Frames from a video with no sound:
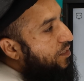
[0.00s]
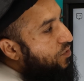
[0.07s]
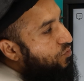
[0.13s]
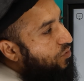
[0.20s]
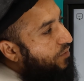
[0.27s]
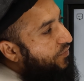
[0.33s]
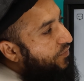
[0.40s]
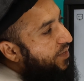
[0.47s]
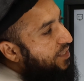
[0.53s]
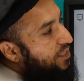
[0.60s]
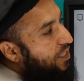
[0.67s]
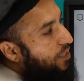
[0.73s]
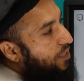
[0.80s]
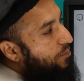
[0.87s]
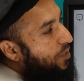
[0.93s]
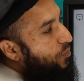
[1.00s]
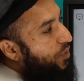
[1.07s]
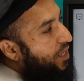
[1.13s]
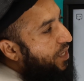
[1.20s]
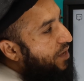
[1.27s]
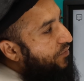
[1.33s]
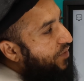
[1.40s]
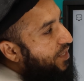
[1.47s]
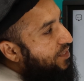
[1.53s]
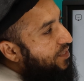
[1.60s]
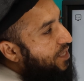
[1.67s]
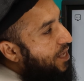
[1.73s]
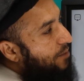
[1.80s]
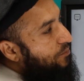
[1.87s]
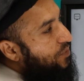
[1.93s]
So the first syllable we have is
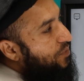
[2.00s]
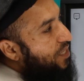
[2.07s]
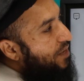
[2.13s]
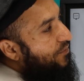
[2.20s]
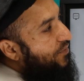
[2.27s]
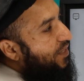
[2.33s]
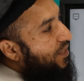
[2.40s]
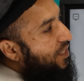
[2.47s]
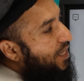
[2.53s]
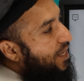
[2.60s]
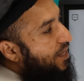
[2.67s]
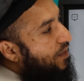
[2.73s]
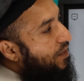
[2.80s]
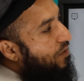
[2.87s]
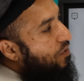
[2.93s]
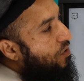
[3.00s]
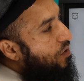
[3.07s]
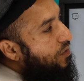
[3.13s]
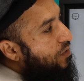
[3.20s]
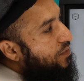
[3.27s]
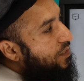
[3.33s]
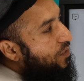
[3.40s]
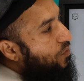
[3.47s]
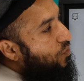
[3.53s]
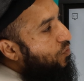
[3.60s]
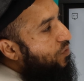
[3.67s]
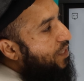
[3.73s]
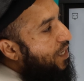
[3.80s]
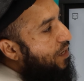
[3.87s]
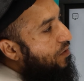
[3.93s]
hamza fatha kha
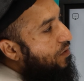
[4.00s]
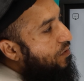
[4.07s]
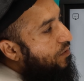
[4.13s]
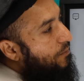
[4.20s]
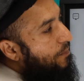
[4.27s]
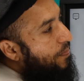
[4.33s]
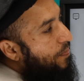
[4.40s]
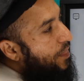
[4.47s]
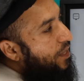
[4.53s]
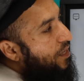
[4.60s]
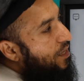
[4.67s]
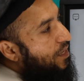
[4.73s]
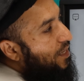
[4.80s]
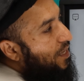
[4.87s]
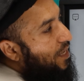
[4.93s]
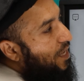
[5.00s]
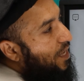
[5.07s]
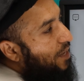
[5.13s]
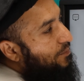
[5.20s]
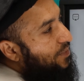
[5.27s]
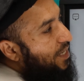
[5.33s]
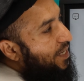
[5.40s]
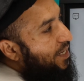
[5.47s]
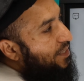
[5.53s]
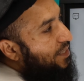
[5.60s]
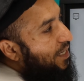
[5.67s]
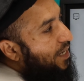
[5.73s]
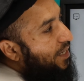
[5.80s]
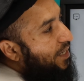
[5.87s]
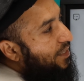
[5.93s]
sukoon akh. Hamza is a
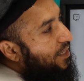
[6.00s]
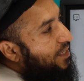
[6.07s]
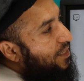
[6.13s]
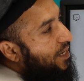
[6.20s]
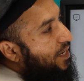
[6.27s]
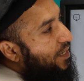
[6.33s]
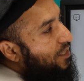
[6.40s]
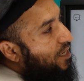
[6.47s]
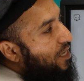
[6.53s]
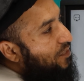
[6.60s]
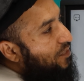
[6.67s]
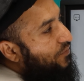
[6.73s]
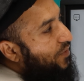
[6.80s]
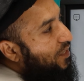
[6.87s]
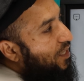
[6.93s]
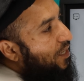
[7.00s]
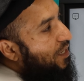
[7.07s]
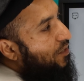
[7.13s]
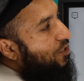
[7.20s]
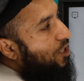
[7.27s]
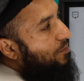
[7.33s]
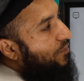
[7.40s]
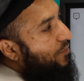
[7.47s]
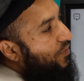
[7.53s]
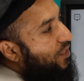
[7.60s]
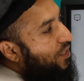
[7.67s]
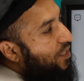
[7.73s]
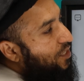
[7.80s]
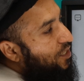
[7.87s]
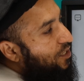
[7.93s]
light letter, it has fatha on top of
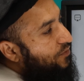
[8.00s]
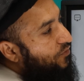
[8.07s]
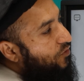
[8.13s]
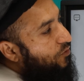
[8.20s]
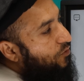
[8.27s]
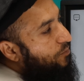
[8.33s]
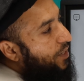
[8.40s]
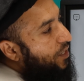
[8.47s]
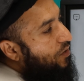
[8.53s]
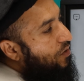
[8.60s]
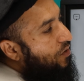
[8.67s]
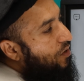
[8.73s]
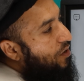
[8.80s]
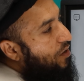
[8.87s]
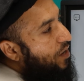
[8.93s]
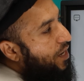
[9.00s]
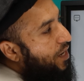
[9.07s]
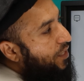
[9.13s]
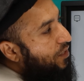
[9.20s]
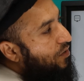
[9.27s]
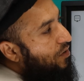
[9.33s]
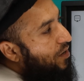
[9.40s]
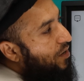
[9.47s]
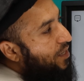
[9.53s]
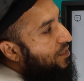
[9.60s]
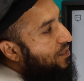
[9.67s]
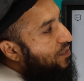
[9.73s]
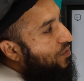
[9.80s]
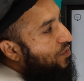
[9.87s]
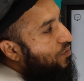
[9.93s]
it, it is followed by kha, and kha has a
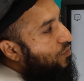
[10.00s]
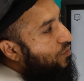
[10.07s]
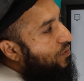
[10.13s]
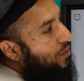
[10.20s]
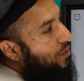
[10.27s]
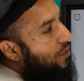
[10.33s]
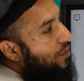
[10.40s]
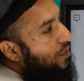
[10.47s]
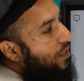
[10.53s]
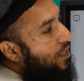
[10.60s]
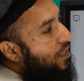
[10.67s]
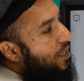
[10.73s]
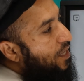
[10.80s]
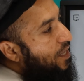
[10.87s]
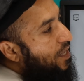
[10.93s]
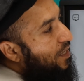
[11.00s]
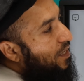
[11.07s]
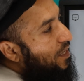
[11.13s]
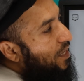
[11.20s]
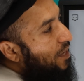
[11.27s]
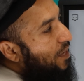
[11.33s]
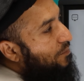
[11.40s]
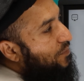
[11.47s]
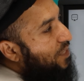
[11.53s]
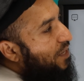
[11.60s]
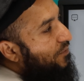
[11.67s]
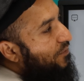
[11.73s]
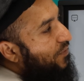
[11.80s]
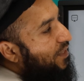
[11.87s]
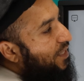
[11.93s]
sukoon.
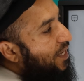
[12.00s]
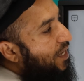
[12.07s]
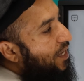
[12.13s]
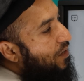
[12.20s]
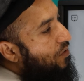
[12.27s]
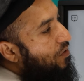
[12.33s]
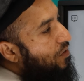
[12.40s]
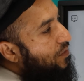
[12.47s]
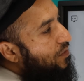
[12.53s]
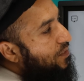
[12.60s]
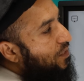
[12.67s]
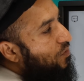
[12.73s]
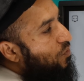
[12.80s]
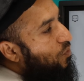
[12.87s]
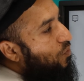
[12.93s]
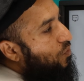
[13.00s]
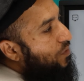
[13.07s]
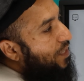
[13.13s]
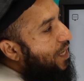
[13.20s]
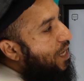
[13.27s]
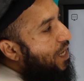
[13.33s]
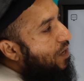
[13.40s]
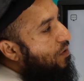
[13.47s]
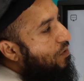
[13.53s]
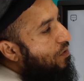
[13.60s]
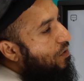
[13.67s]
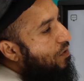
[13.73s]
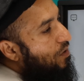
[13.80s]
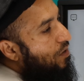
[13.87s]
Hamza fatha kha sukoon akh,